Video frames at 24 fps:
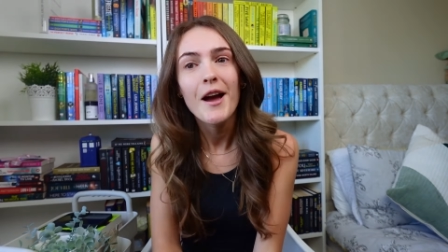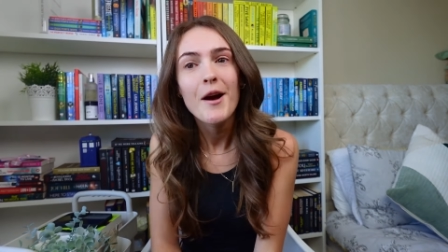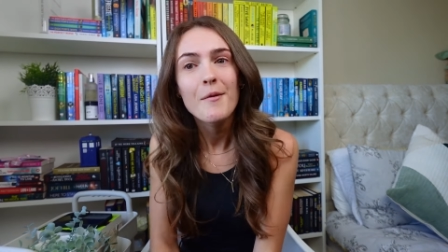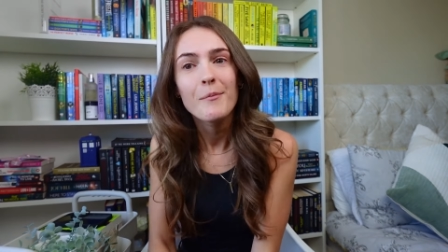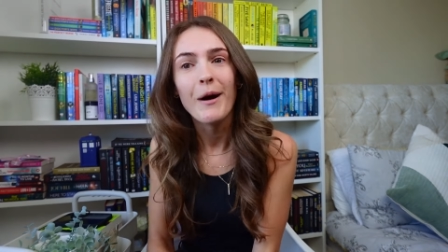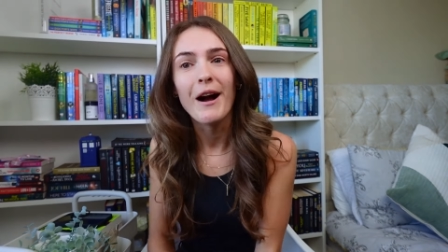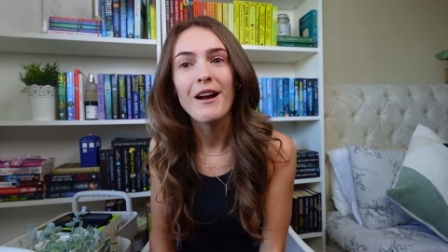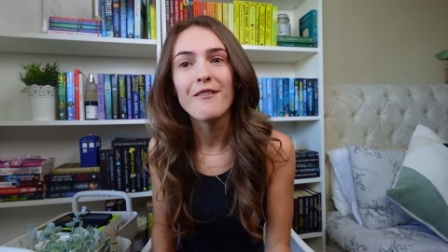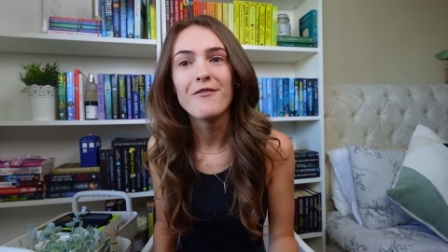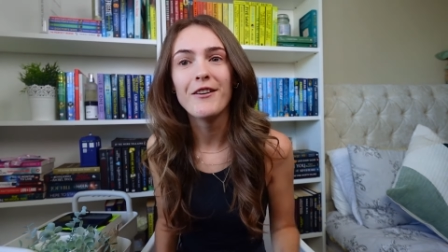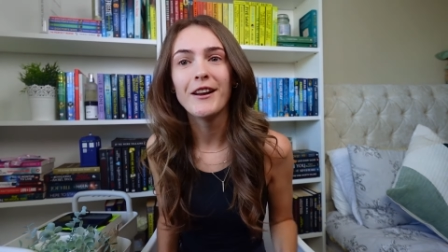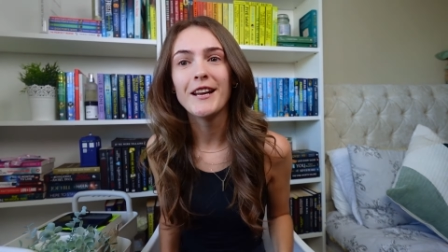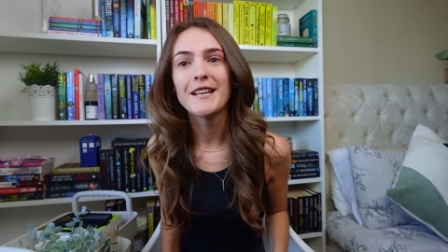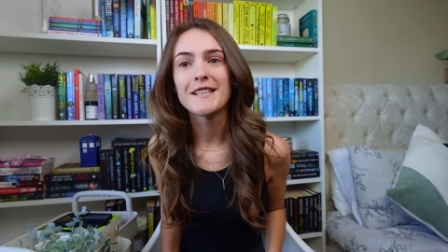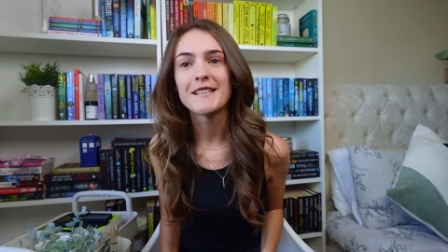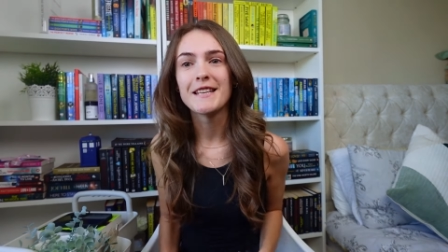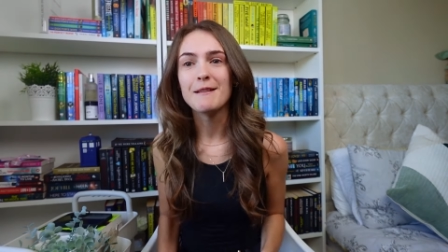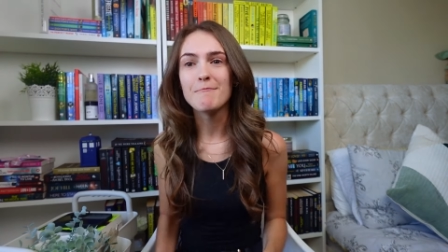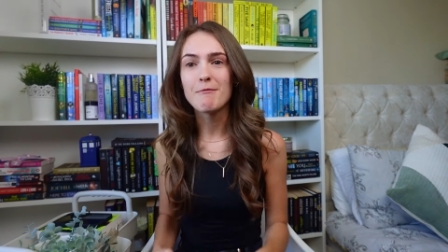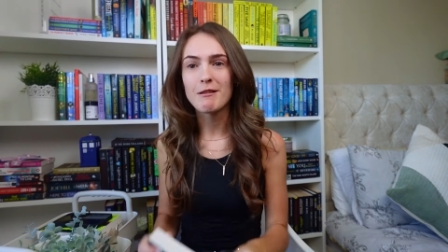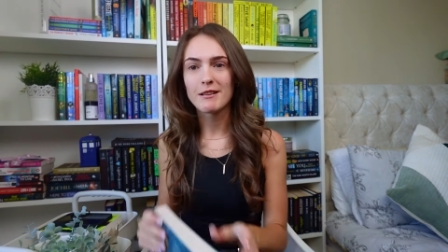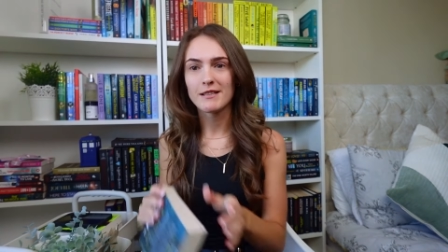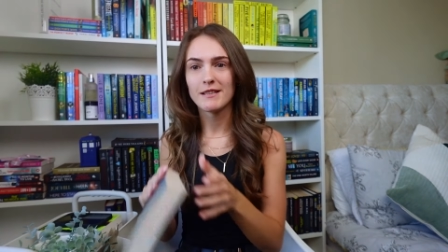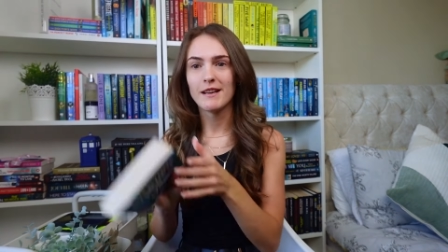But I fell
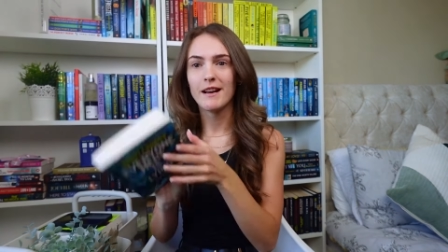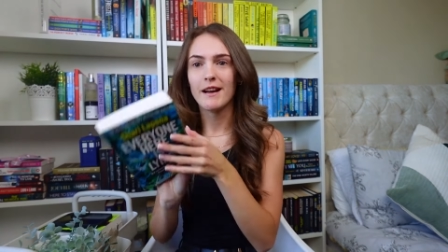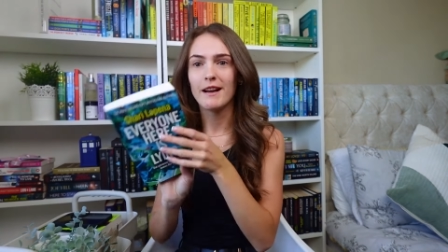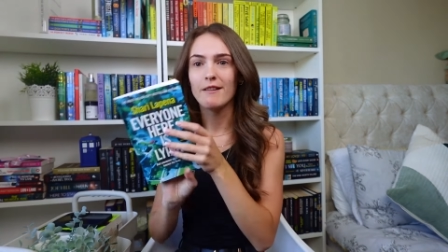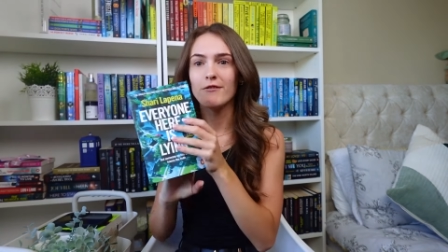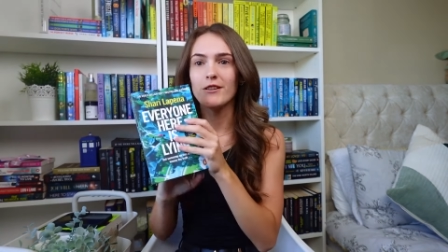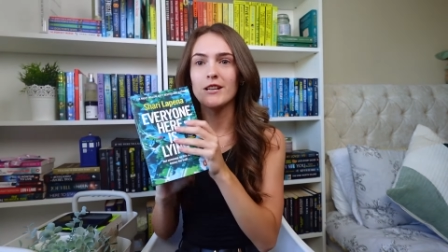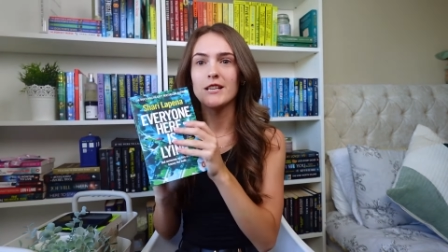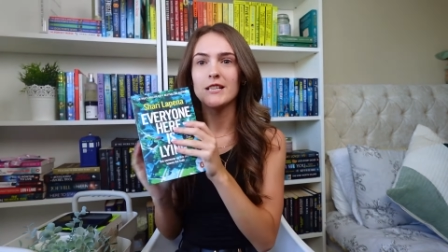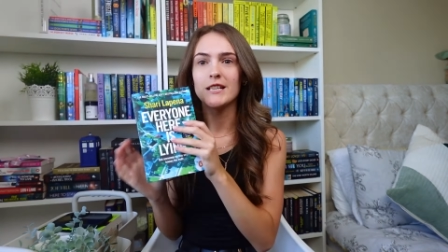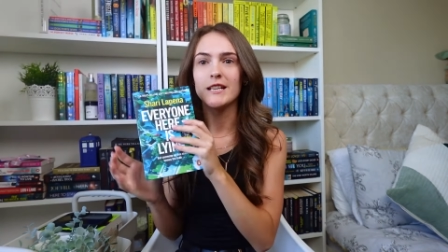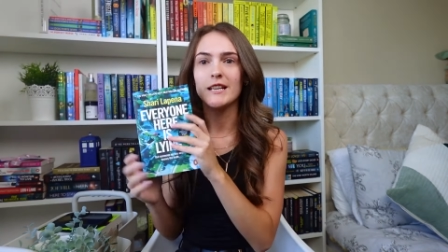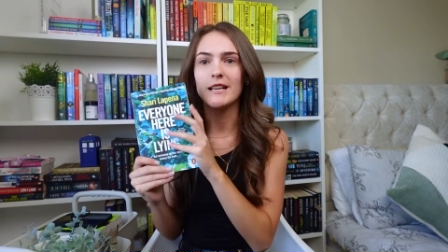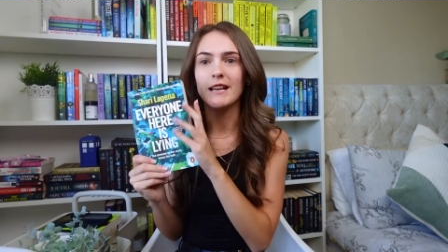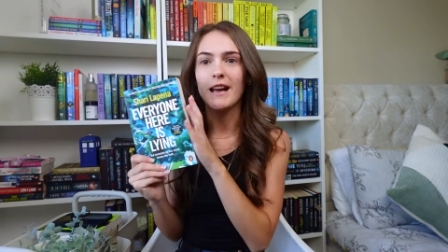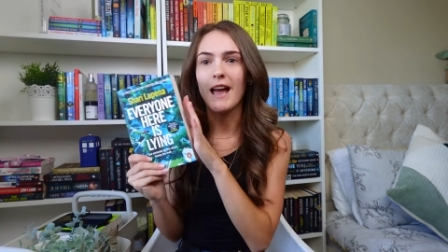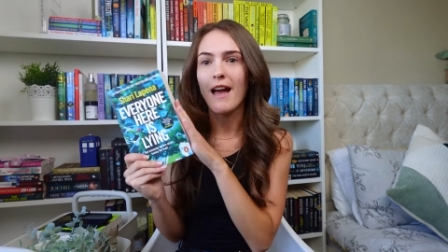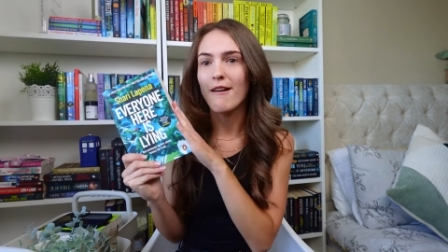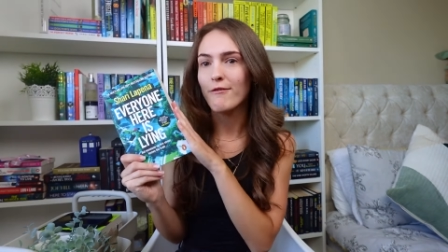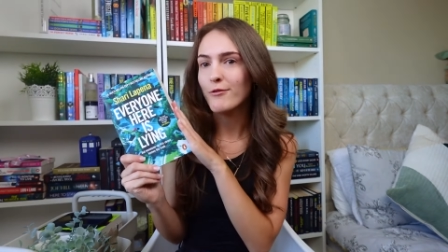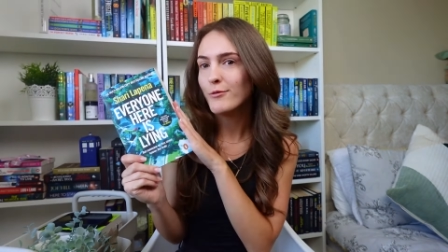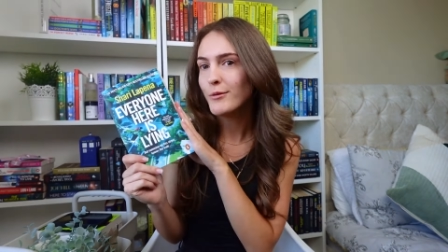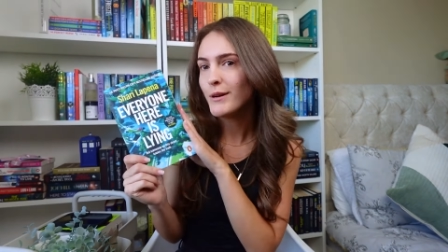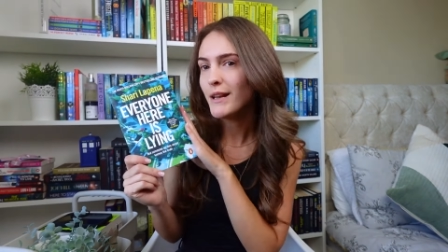asleep last night reading
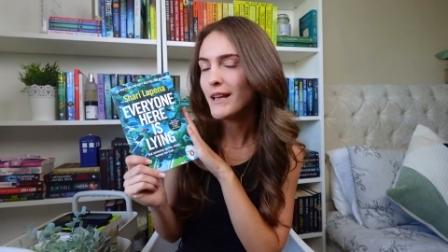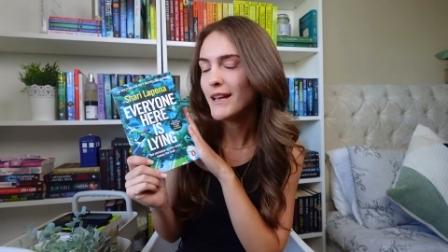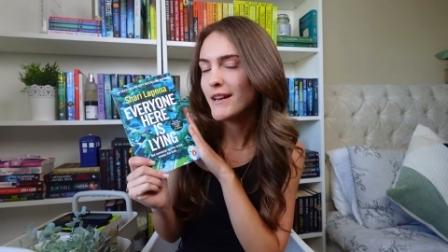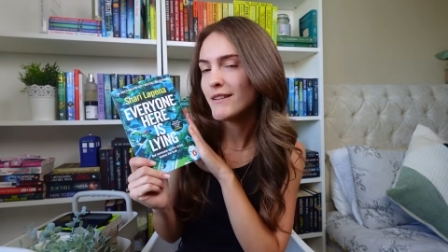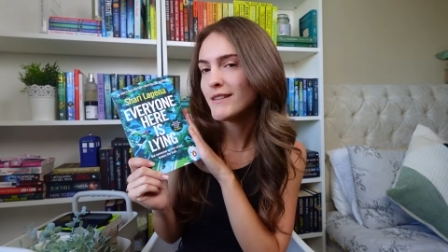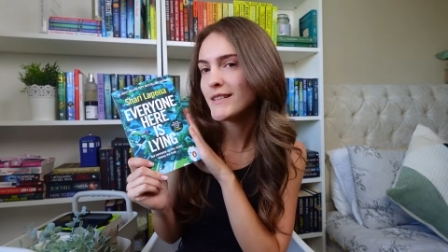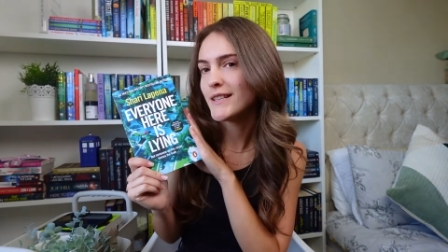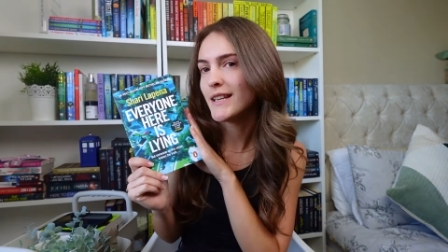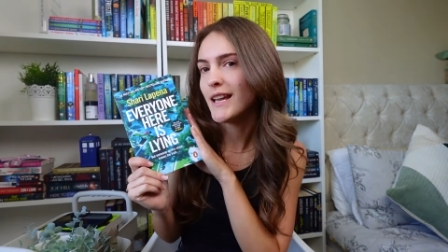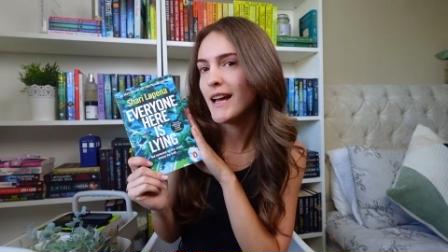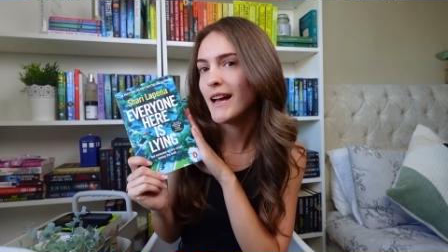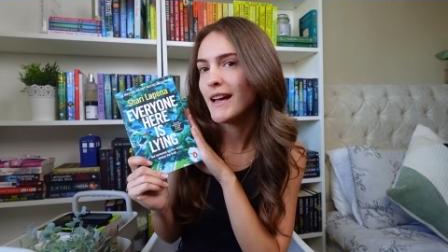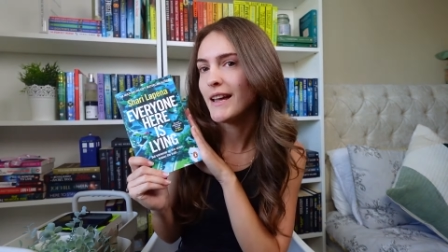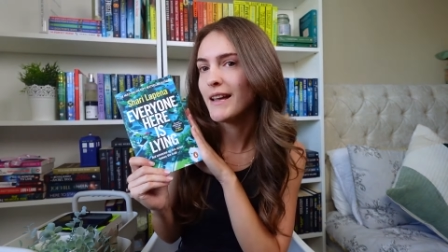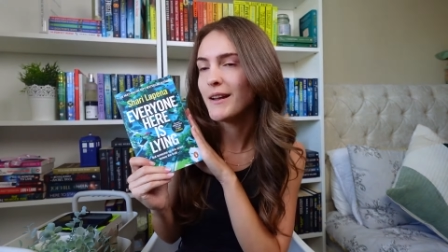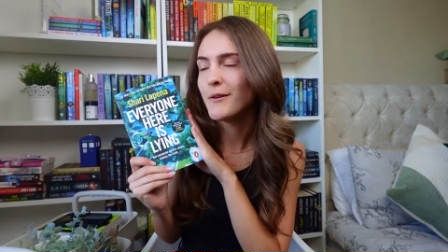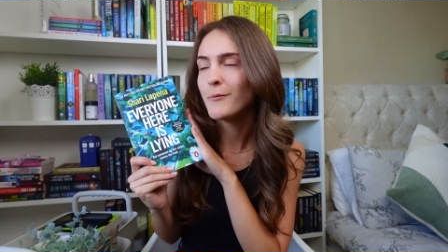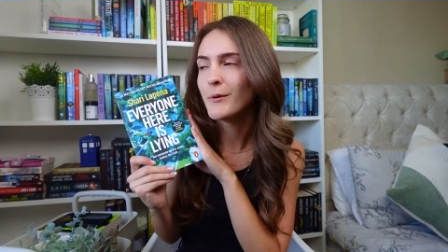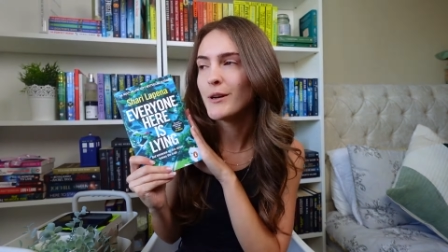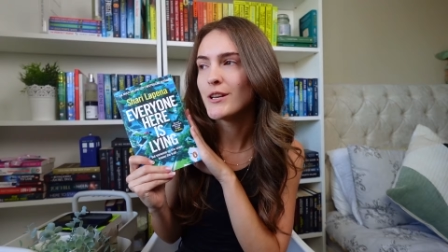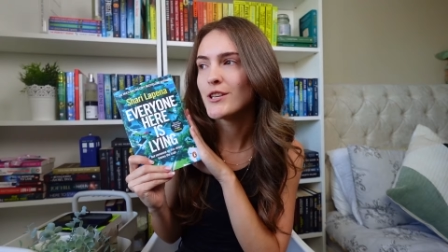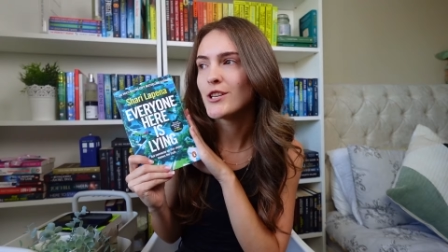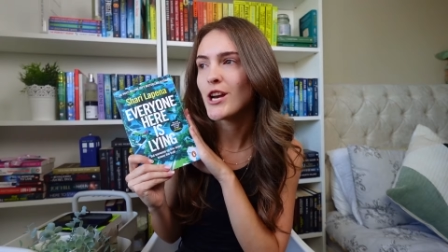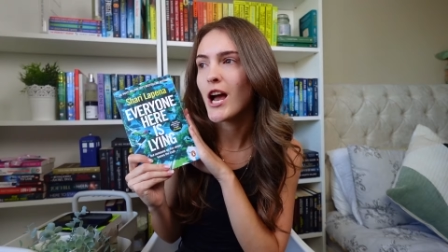Everyone Here Is Lying,
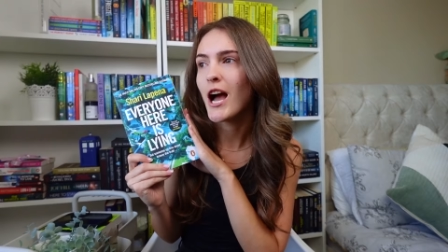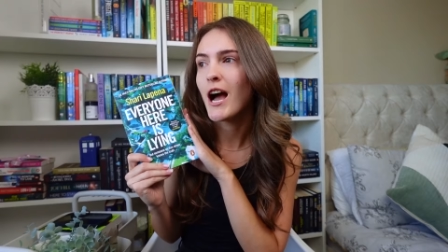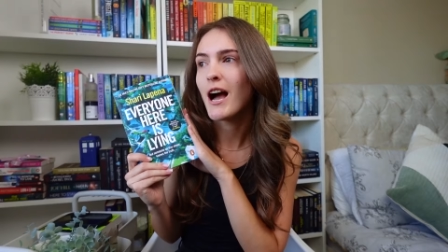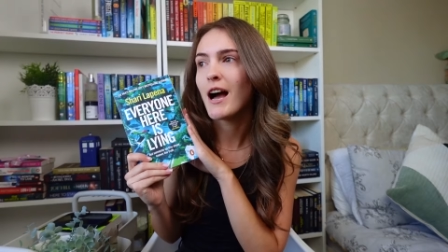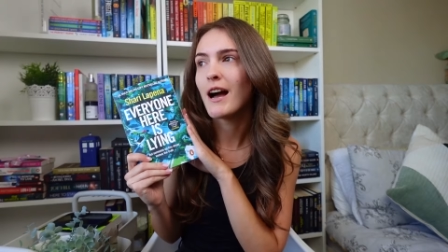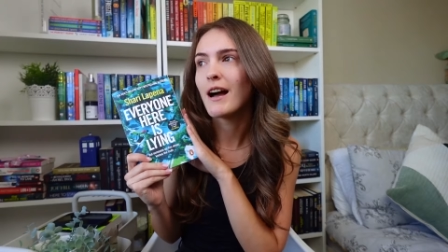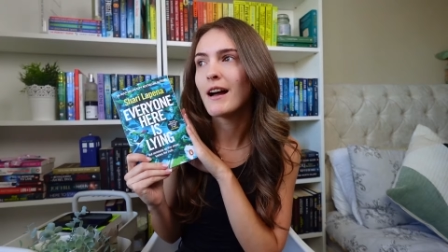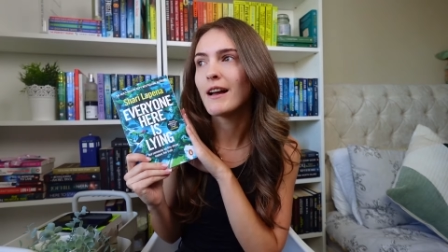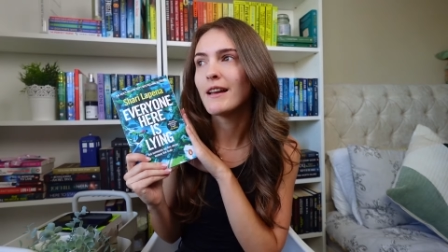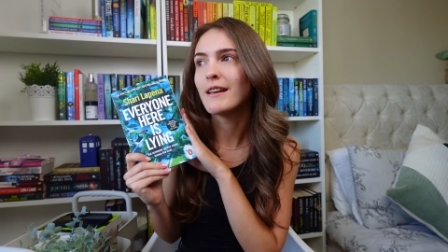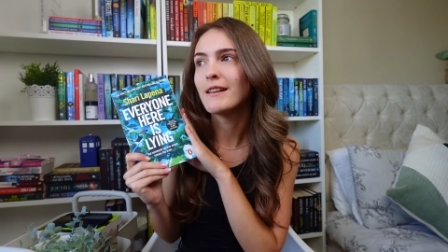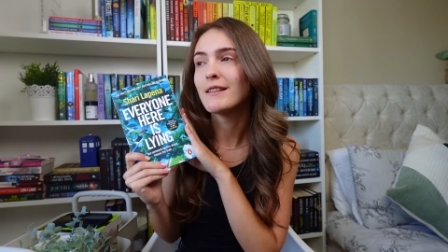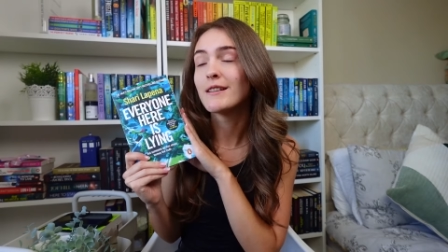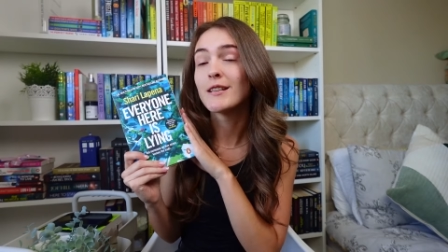which I,